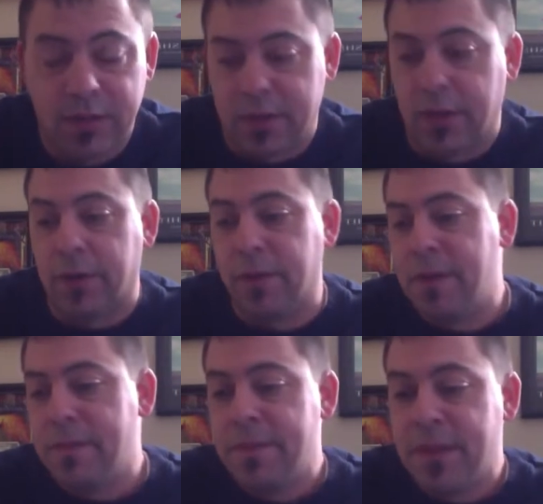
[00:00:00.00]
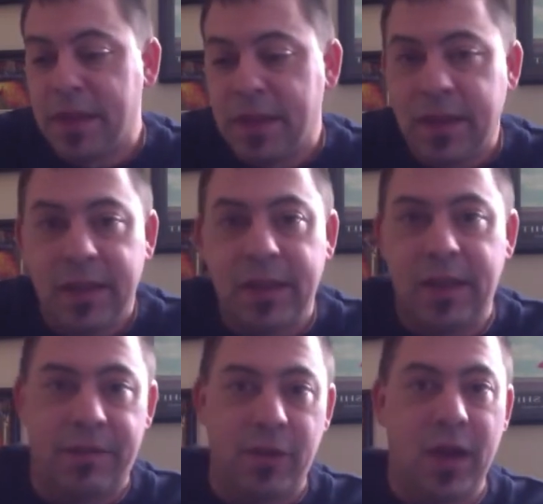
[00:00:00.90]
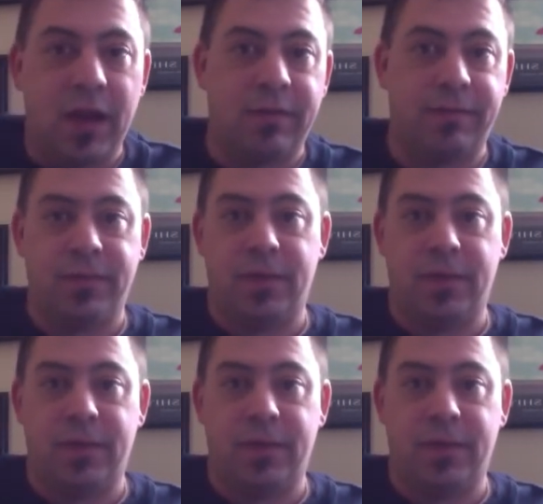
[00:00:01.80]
So if you have